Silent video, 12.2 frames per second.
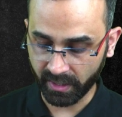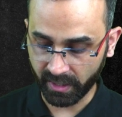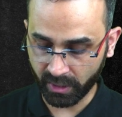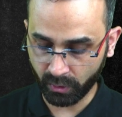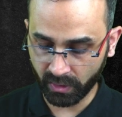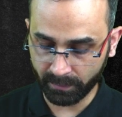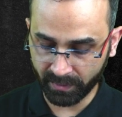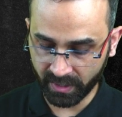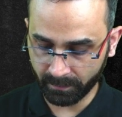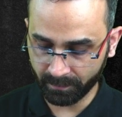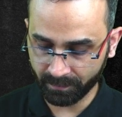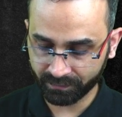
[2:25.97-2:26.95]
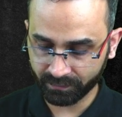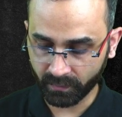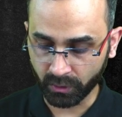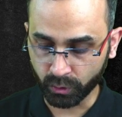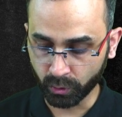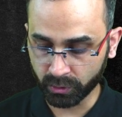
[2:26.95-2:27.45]
Equilibrium,
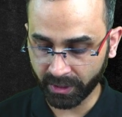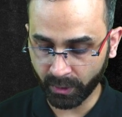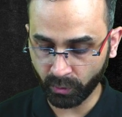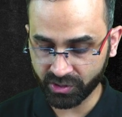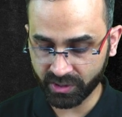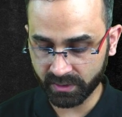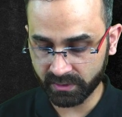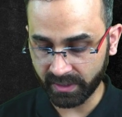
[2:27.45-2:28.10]
2 to 3 questions.